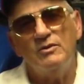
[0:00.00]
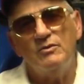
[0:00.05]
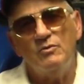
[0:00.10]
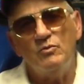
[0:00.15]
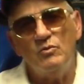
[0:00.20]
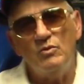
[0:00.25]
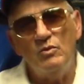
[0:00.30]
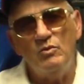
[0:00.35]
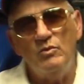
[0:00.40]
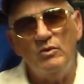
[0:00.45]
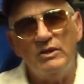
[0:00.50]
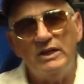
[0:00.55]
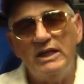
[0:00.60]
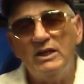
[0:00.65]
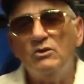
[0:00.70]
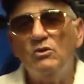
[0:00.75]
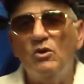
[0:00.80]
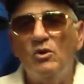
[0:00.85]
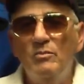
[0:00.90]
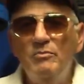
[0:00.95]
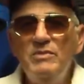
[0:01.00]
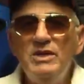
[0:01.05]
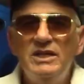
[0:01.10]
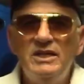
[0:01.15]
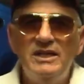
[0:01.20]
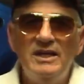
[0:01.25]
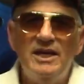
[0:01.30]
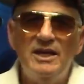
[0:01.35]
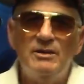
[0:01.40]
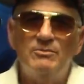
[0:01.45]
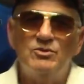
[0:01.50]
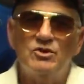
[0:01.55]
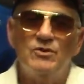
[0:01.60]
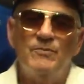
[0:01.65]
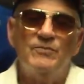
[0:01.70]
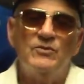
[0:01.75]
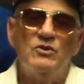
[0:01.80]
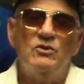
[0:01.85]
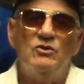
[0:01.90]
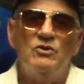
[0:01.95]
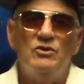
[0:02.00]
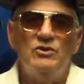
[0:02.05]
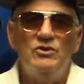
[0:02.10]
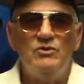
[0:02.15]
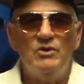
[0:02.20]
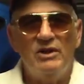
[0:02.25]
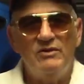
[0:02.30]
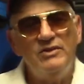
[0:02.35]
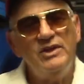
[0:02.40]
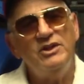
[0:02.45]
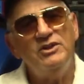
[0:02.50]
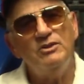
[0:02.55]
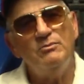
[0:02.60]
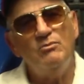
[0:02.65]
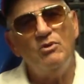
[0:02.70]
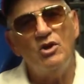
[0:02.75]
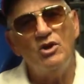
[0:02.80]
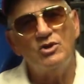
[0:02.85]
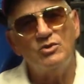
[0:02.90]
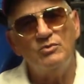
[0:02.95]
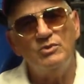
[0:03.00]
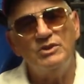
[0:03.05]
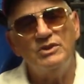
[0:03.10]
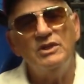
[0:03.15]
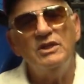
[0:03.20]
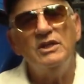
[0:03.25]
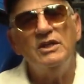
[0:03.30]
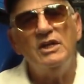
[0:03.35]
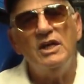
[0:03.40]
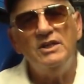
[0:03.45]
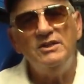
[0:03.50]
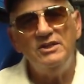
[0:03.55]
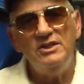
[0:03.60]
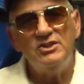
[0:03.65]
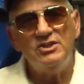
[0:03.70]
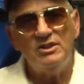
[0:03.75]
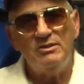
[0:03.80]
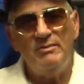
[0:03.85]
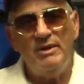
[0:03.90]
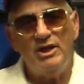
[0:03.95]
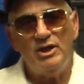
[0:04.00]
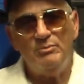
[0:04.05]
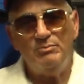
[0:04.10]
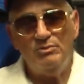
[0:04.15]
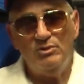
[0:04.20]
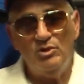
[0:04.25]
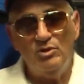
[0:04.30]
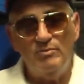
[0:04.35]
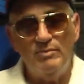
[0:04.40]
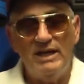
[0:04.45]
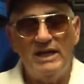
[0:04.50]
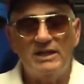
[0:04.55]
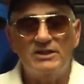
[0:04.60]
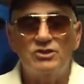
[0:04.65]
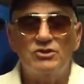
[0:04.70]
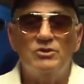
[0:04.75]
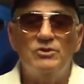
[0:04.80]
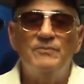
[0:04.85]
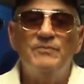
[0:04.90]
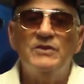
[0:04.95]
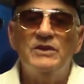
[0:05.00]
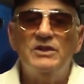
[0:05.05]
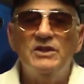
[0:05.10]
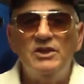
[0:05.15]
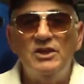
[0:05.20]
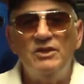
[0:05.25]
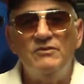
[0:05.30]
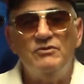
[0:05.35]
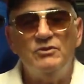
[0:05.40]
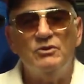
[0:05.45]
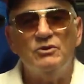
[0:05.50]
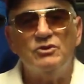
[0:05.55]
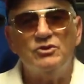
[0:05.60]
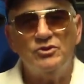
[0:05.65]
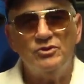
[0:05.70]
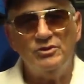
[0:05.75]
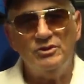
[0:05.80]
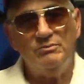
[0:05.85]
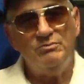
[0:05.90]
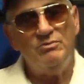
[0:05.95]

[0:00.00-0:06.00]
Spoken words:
what I call mini apes, or you have handlebars with a decent amount of pullback. So if you're a shorter